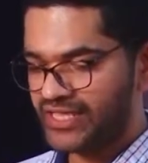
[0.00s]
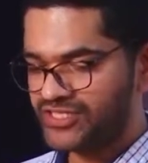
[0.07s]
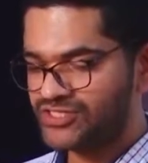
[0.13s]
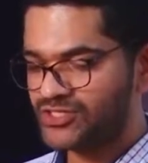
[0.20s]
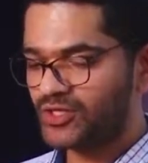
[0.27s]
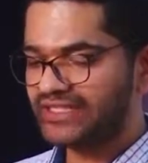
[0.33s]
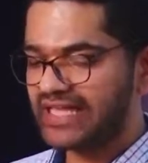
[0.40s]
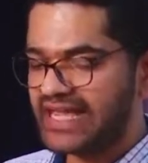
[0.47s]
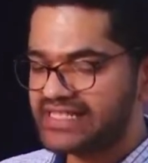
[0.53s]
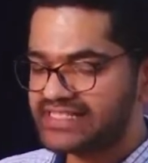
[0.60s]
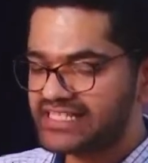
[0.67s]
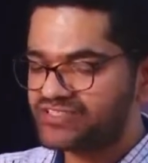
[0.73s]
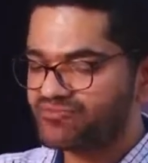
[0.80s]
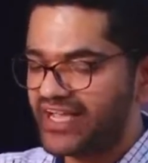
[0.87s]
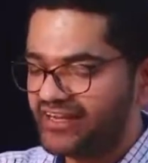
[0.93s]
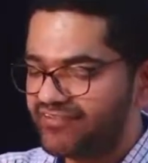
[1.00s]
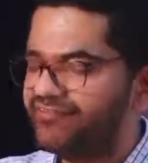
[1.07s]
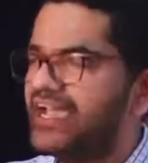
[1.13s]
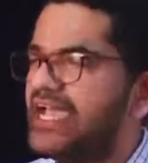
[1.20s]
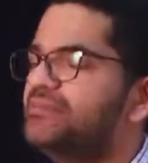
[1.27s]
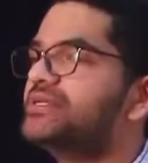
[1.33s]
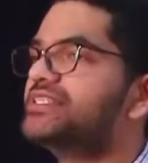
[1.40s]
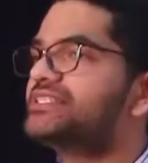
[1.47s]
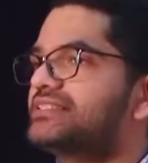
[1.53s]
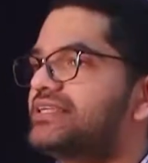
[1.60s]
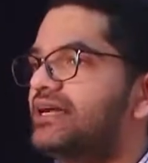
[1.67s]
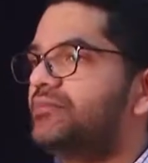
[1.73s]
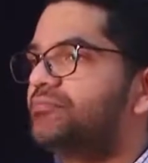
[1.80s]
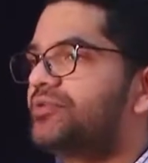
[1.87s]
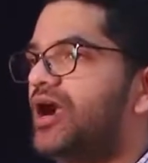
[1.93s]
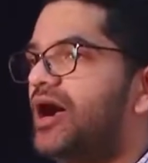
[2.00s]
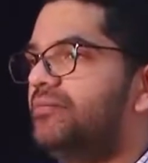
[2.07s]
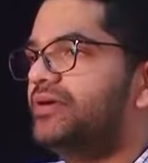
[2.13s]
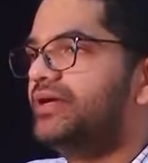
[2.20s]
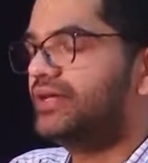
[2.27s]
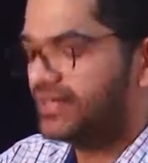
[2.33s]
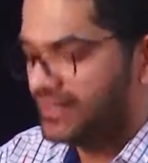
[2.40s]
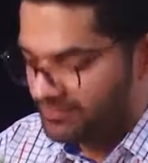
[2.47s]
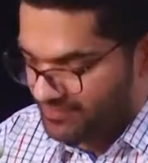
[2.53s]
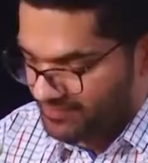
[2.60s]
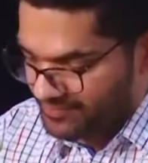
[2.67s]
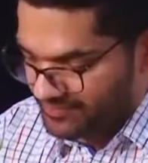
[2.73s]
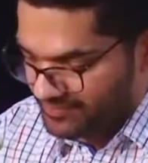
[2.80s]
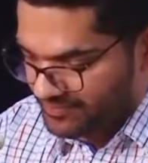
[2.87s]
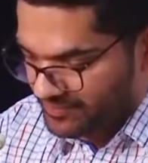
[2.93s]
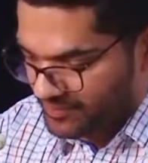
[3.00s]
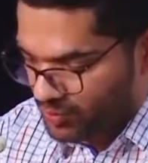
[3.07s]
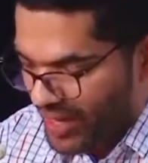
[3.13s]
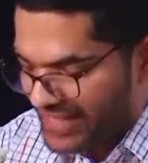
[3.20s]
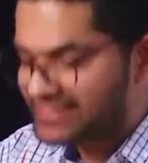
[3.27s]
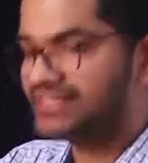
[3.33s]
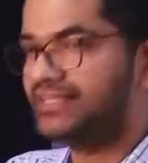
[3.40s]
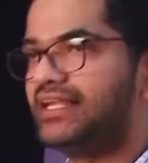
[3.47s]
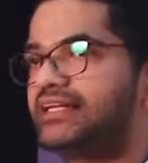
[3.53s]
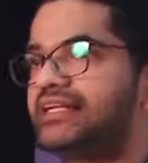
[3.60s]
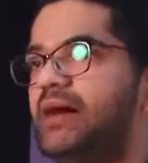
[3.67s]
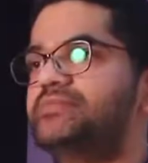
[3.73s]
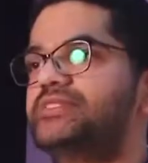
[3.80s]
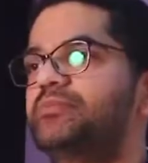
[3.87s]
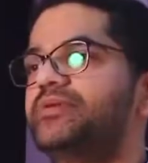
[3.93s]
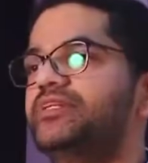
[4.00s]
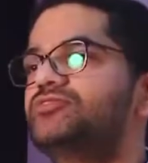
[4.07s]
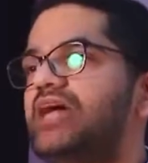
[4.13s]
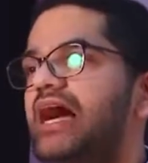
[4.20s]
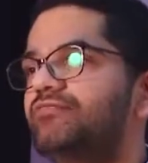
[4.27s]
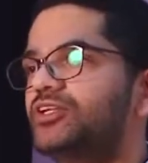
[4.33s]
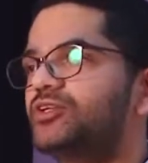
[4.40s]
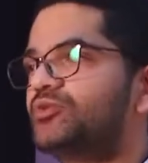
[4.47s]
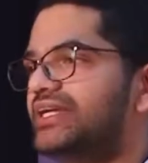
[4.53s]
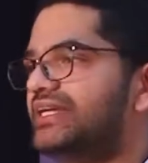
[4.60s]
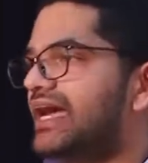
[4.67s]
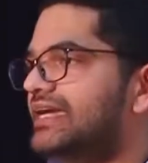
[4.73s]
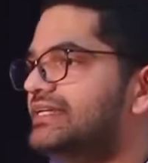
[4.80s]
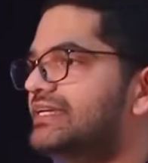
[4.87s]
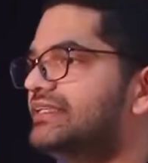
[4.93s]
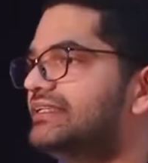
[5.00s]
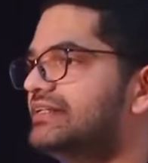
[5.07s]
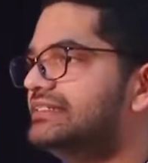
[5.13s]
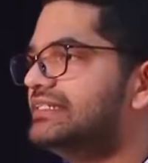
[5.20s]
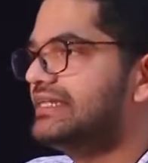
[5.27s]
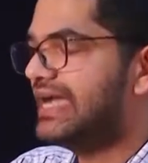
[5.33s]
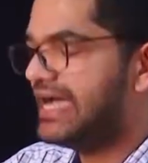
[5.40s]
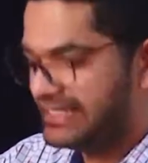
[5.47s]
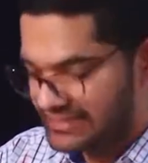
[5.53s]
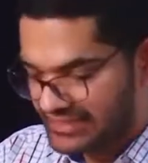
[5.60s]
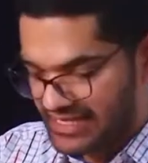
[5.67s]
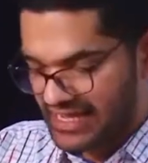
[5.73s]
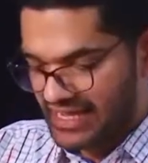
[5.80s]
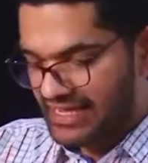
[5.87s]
So there is this very famous question that comes up in Travancore in 1938.